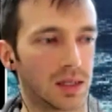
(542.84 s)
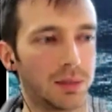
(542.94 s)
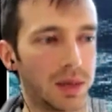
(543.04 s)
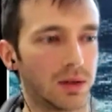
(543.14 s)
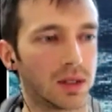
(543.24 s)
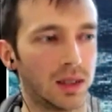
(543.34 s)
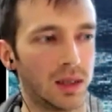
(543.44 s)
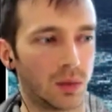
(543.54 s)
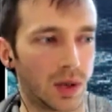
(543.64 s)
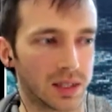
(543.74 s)
about
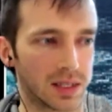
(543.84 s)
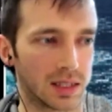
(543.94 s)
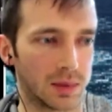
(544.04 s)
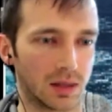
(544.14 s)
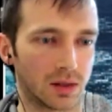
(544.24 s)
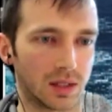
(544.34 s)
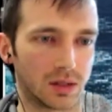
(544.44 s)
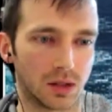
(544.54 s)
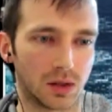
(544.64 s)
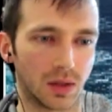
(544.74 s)
what exactly it might look like
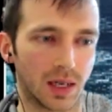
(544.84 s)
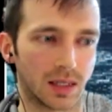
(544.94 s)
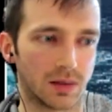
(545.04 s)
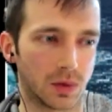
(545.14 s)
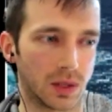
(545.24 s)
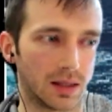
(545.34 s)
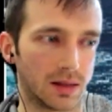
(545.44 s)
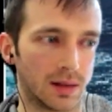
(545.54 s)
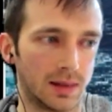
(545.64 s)
to do that differently.